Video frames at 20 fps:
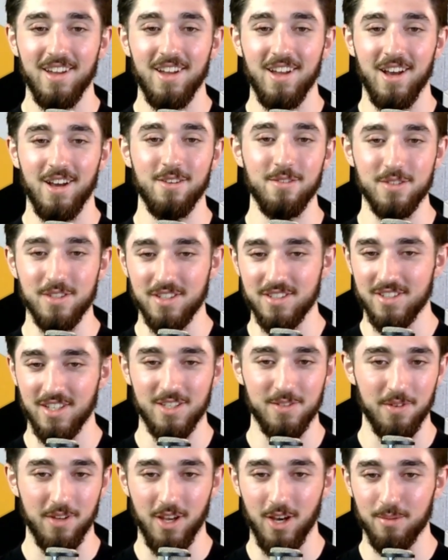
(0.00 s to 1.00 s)
how you've
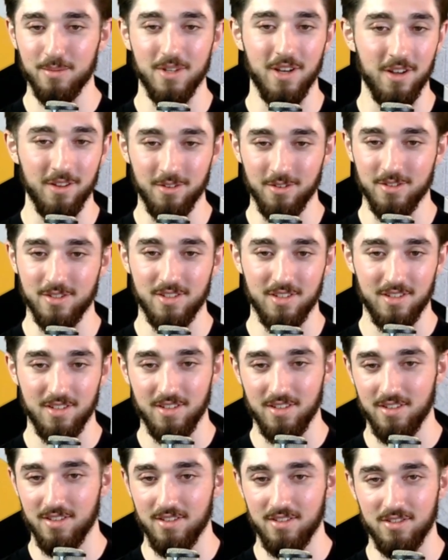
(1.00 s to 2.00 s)
successfully helped others
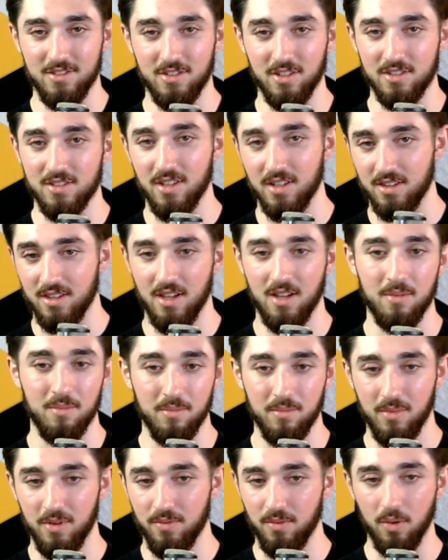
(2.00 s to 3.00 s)
just like
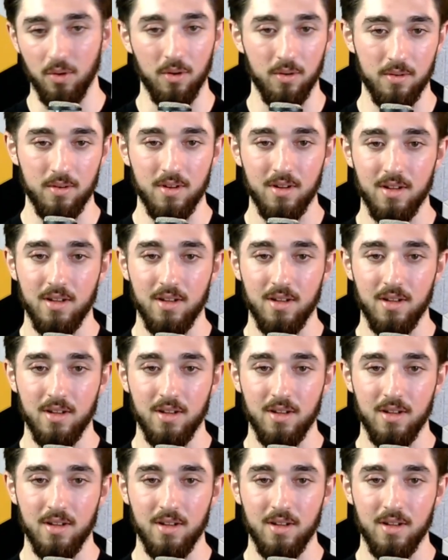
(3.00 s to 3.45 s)
them before.